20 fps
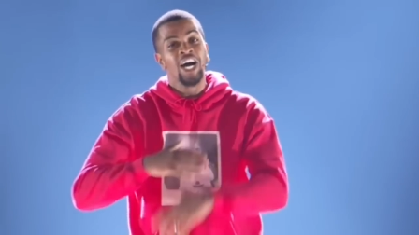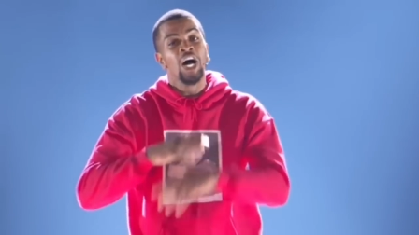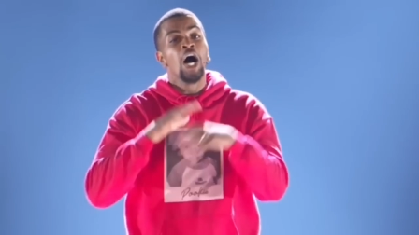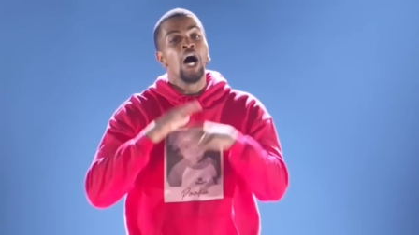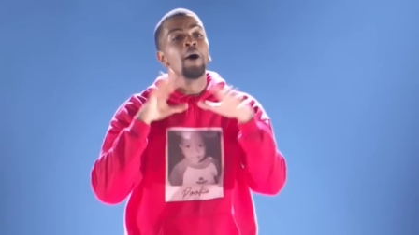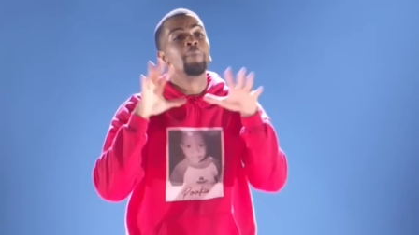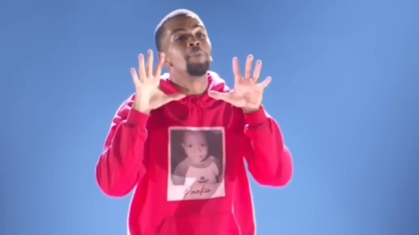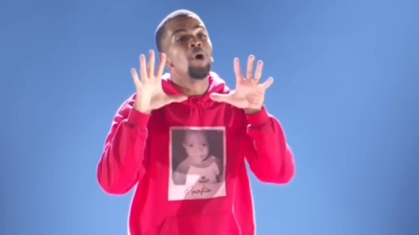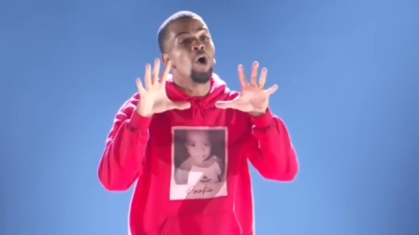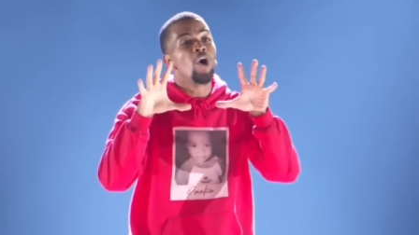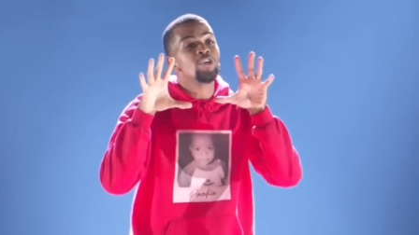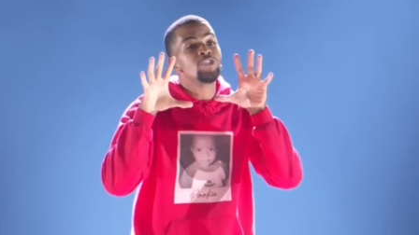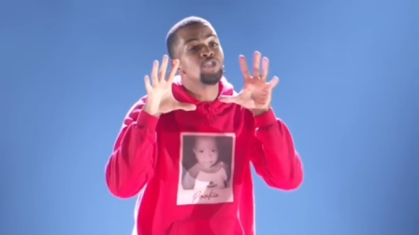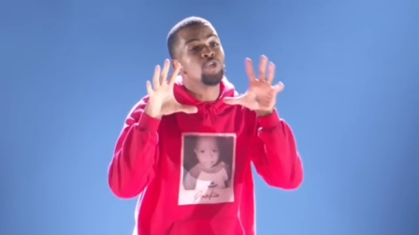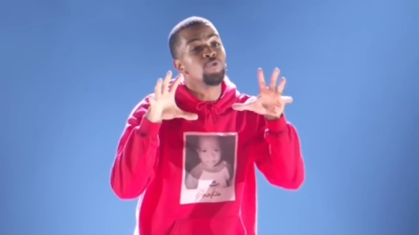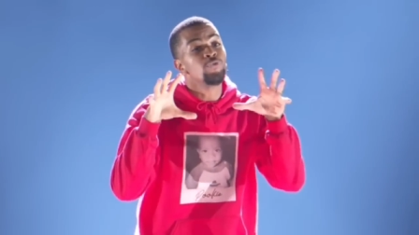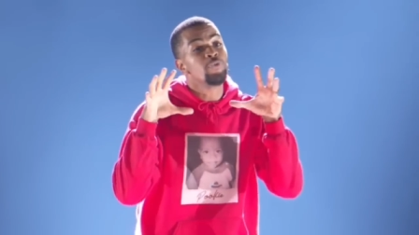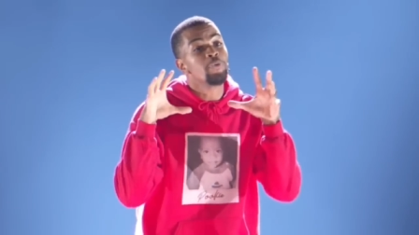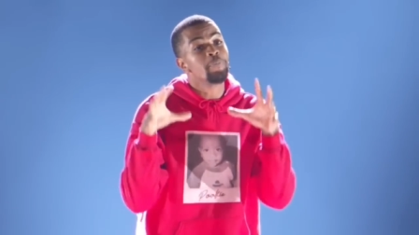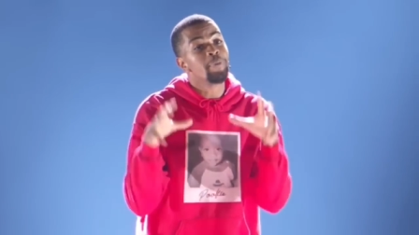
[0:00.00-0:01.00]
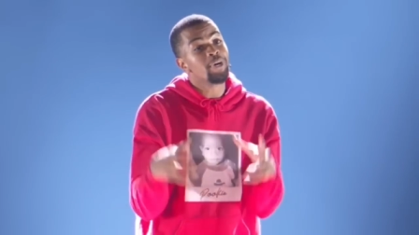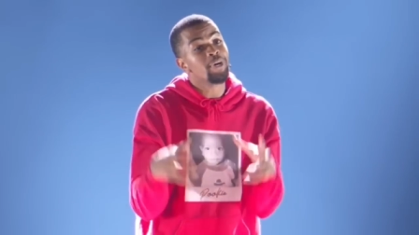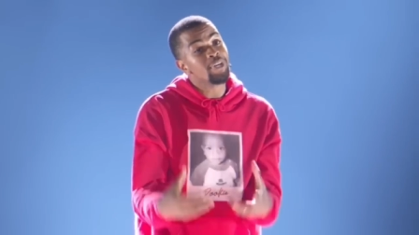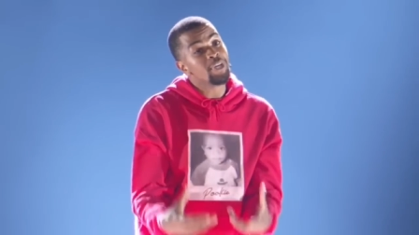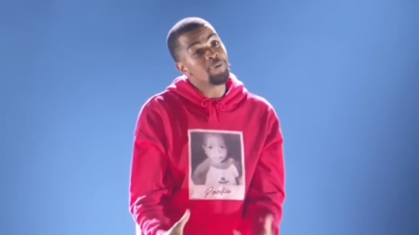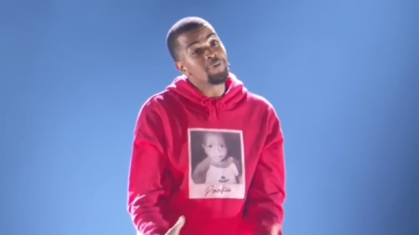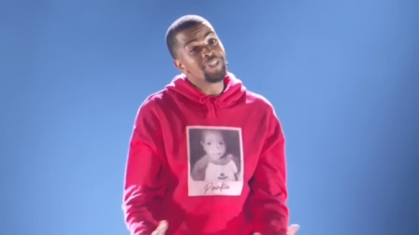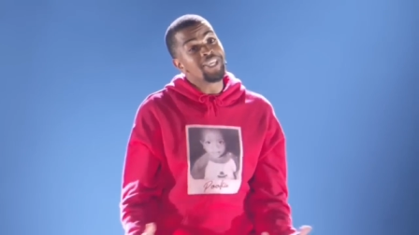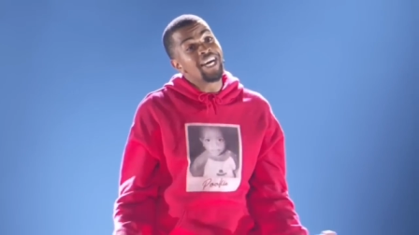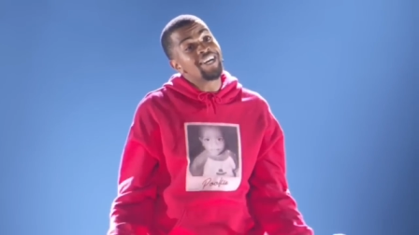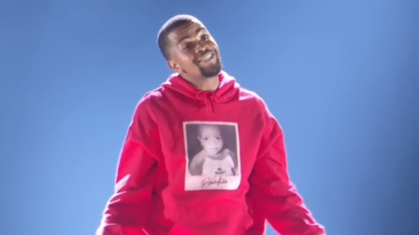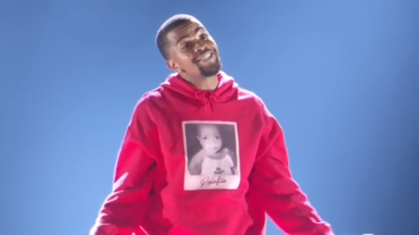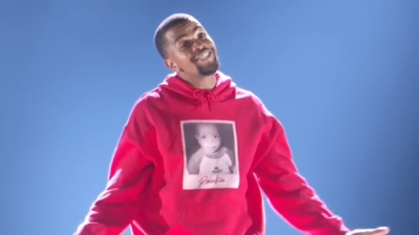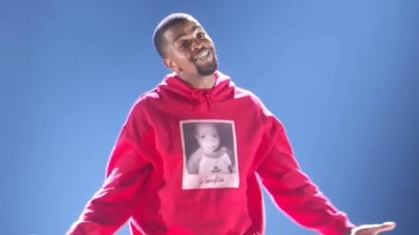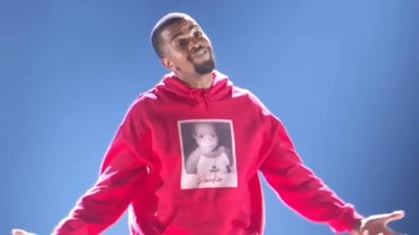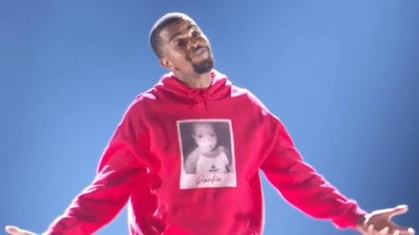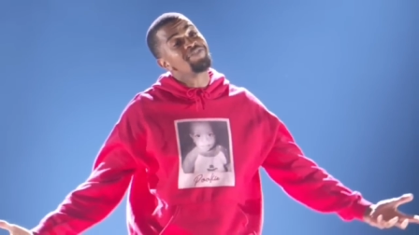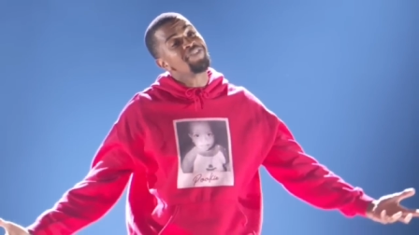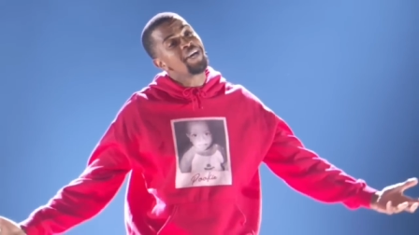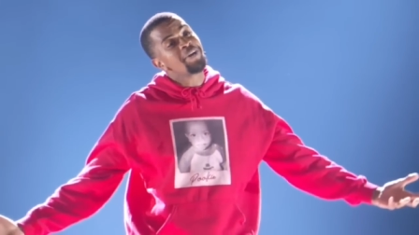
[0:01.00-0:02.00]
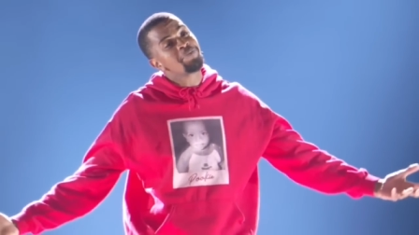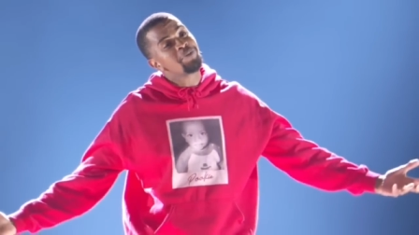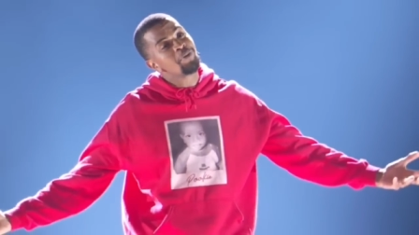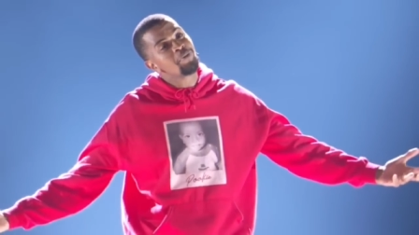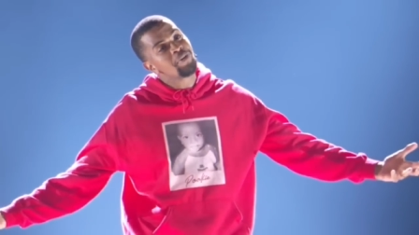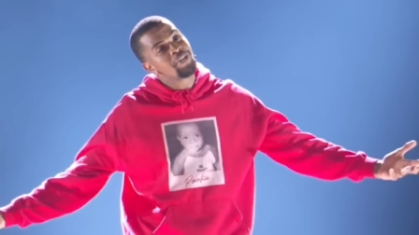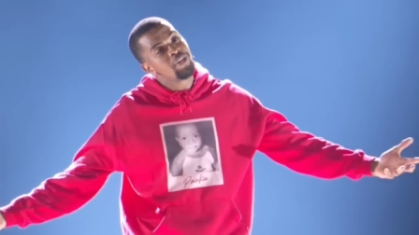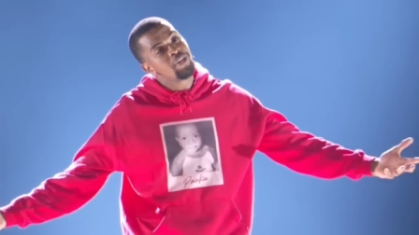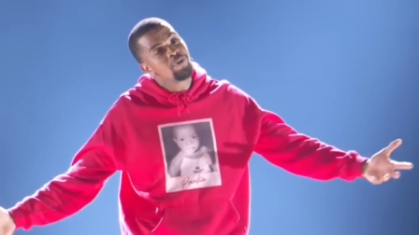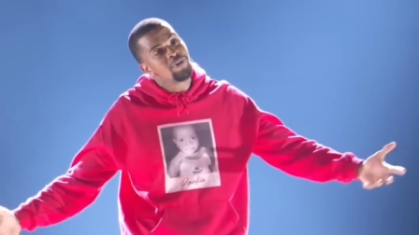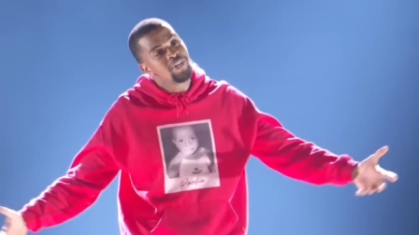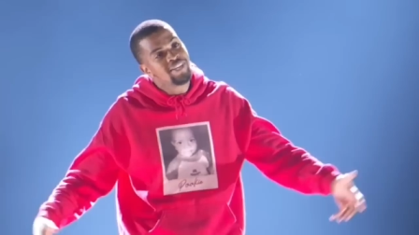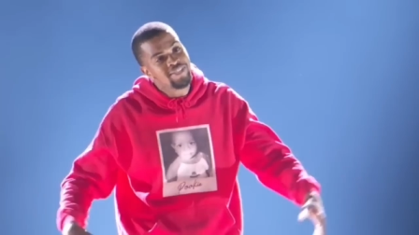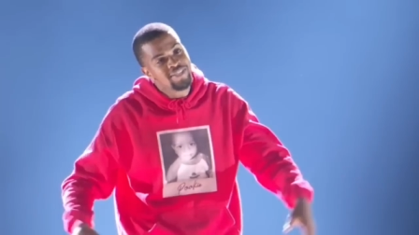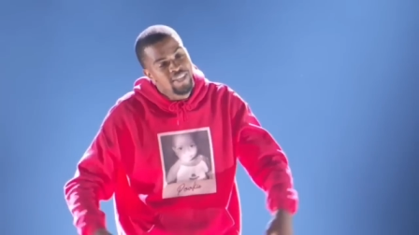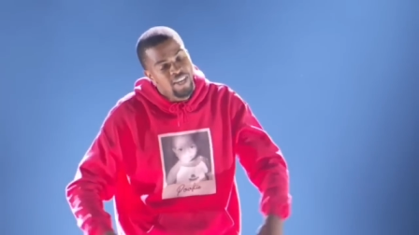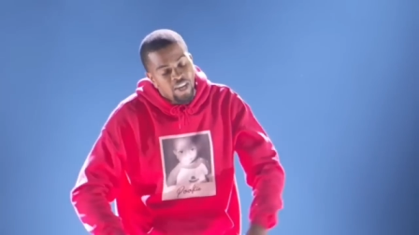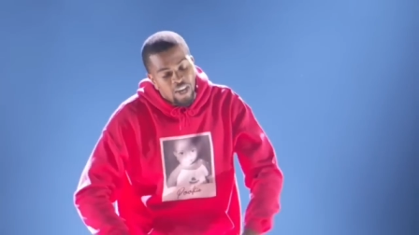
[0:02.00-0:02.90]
I'm all too familiar with how some family reunions